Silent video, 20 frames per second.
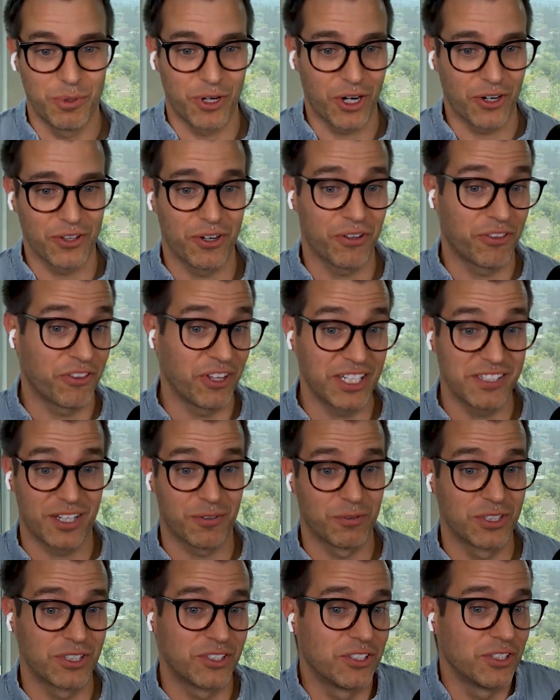but are there things
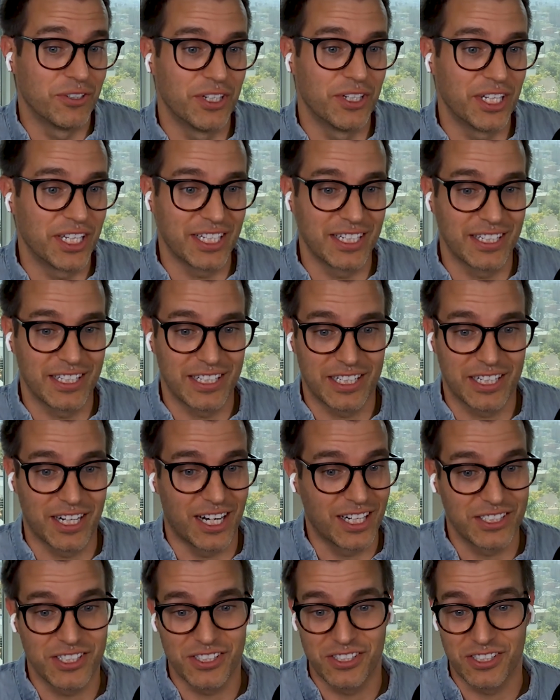that we're doing
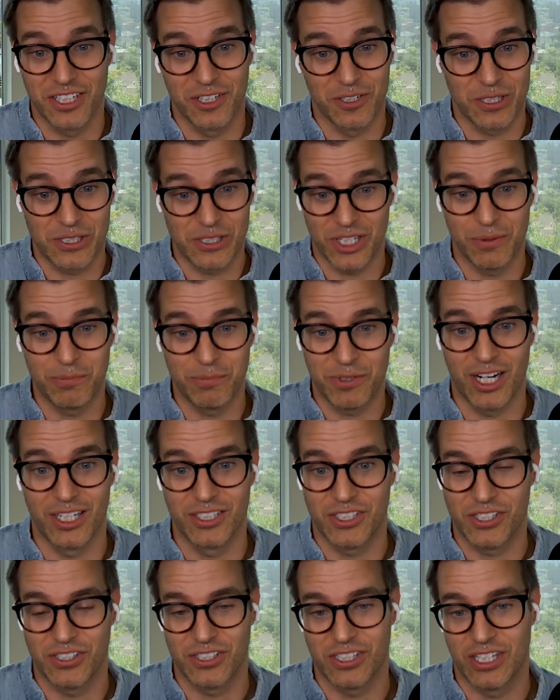consciously or
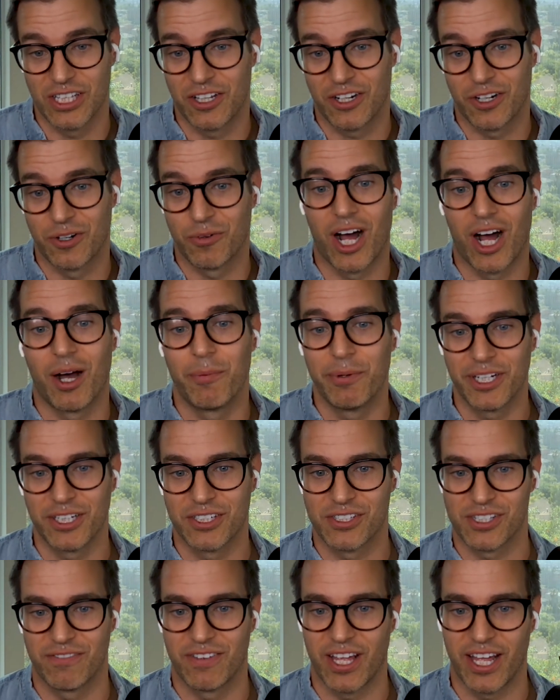subconsciously that are
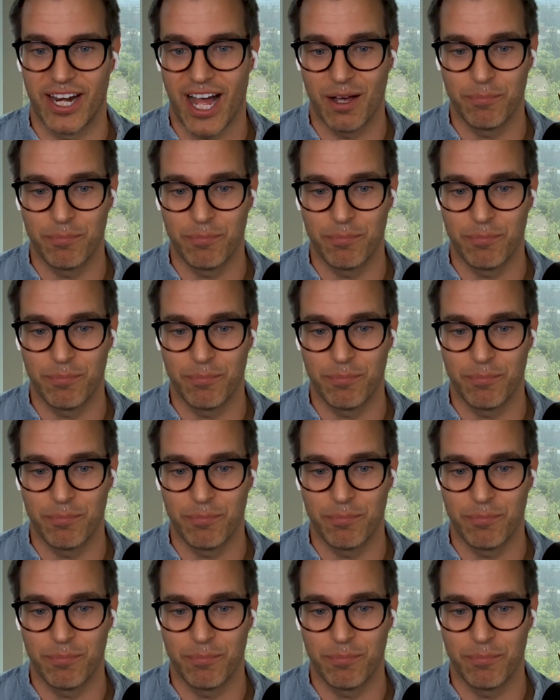robbing us of that